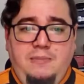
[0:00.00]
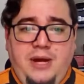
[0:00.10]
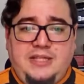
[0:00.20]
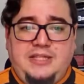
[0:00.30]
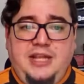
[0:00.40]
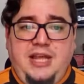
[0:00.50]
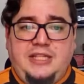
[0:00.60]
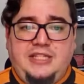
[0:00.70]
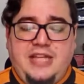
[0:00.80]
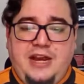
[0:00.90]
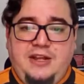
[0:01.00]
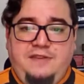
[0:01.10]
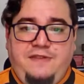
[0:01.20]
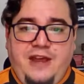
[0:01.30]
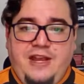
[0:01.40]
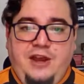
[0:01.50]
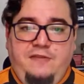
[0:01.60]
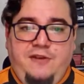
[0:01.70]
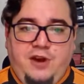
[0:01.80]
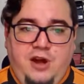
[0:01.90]
But its second effect
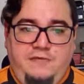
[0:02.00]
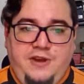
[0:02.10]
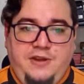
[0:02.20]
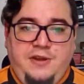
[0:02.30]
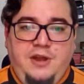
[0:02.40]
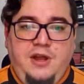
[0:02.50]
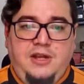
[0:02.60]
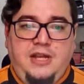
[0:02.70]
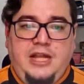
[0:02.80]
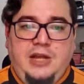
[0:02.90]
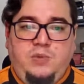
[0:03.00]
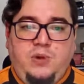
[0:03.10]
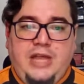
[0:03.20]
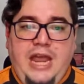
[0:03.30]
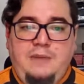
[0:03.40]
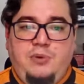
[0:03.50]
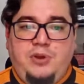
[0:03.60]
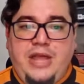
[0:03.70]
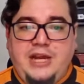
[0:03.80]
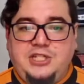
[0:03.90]
here for Coven, that it will gain
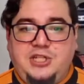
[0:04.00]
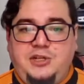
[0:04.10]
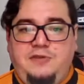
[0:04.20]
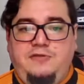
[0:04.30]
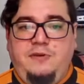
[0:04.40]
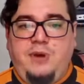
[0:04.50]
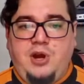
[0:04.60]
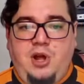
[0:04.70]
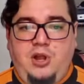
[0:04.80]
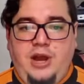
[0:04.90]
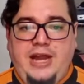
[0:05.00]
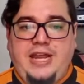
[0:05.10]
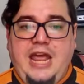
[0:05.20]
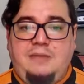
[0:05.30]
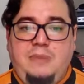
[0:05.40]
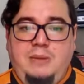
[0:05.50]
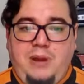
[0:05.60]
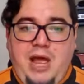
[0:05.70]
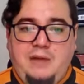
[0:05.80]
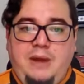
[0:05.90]
protection from a color and can't be
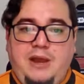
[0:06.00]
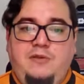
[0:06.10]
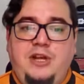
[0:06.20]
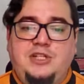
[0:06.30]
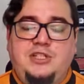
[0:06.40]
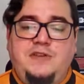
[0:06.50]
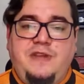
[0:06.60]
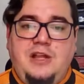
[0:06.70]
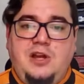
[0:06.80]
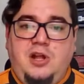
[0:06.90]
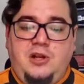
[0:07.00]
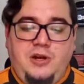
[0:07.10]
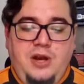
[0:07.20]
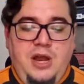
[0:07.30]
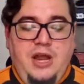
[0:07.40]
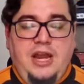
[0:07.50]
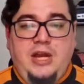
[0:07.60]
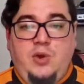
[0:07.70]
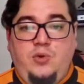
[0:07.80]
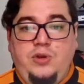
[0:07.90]
blocked by creatures of that color,
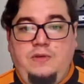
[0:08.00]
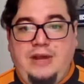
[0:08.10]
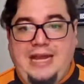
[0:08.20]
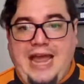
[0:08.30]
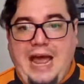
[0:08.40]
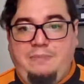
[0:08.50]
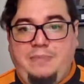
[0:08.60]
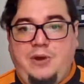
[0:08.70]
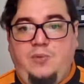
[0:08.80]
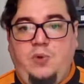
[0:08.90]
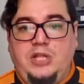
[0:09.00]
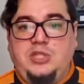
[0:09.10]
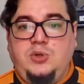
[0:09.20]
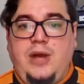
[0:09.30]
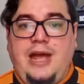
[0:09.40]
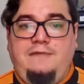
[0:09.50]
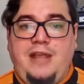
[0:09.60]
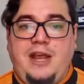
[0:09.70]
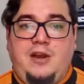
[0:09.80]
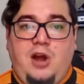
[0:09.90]
can only really happen once you have
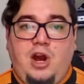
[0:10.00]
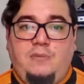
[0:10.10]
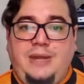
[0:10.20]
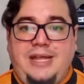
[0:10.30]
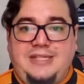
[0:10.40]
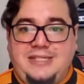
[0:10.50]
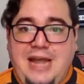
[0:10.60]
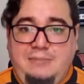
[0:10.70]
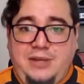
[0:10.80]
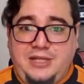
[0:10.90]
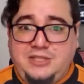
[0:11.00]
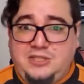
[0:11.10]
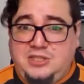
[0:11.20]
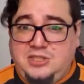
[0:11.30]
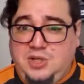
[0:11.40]
like an army established.